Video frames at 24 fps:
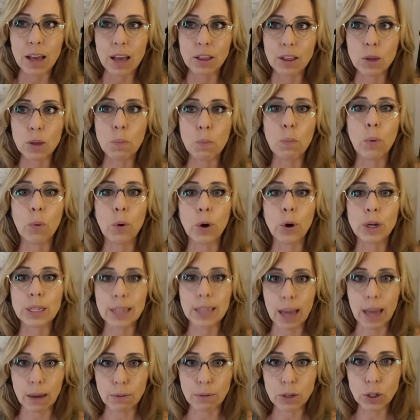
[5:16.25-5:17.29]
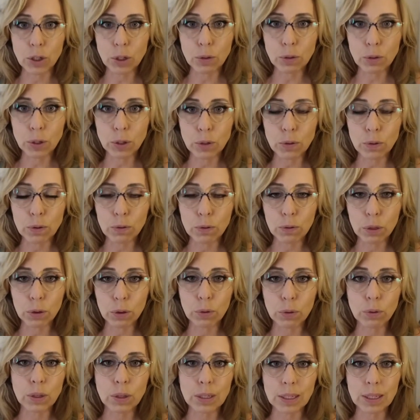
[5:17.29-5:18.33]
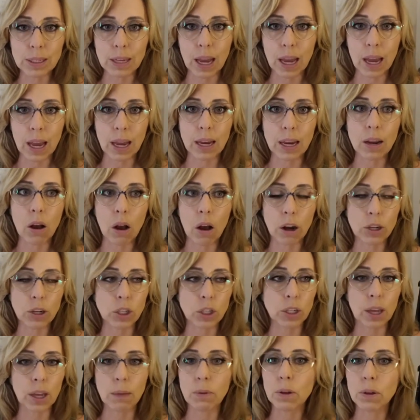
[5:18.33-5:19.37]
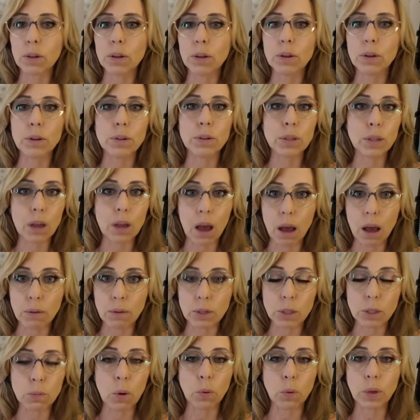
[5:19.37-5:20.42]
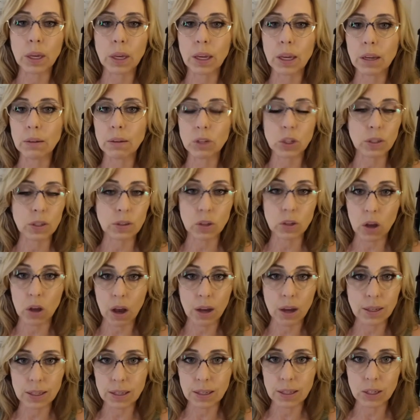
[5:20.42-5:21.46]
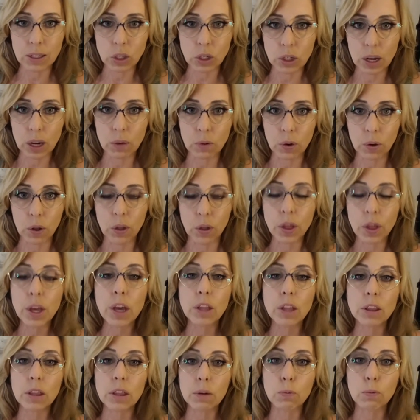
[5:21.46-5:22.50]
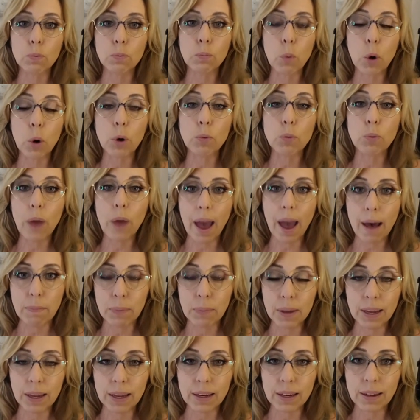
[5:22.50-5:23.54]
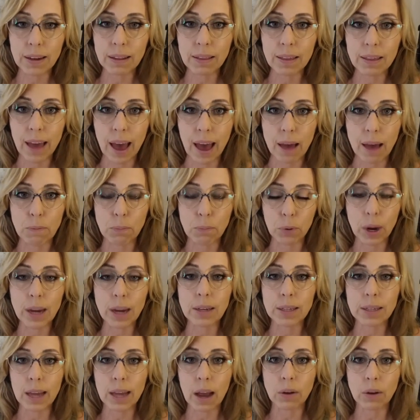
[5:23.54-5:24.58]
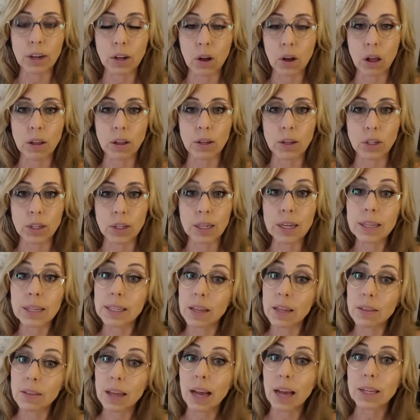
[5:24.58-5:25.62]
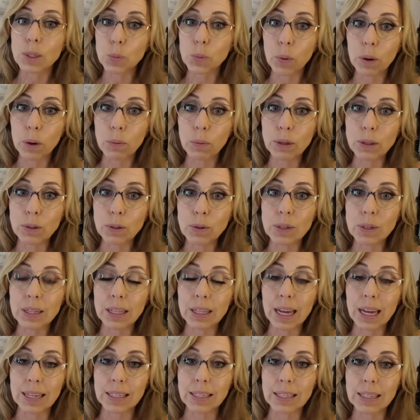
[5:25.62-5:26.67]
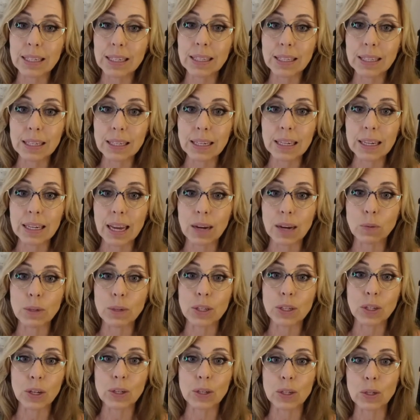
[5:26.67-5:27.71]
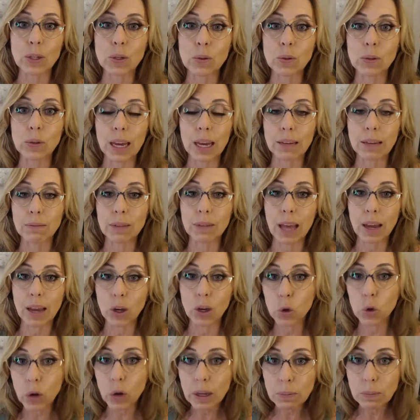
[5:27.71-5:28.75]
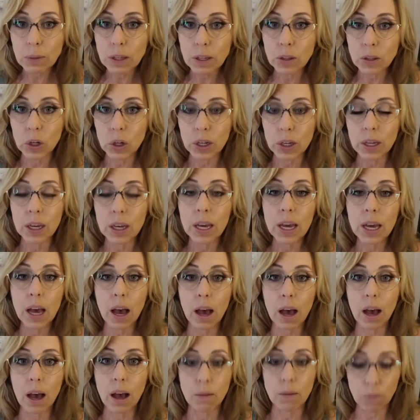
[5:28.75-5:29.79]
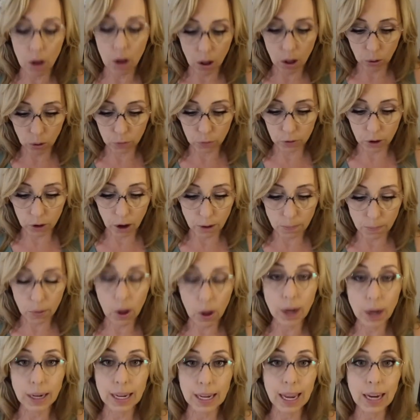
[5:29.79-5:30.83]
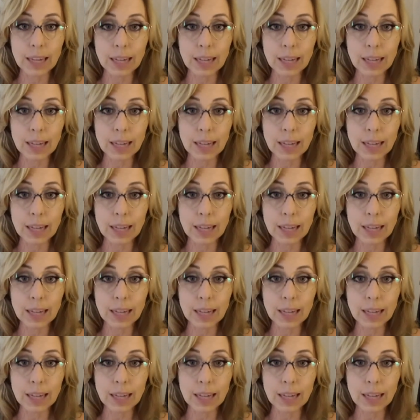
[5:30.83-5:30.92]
The more damage you do through the sun, harsh chemicals, smoking, just toxins in general, the more rapid that breakdown in collagen is. And that's where we lose elasticity and we start to get that crepey look all over our body.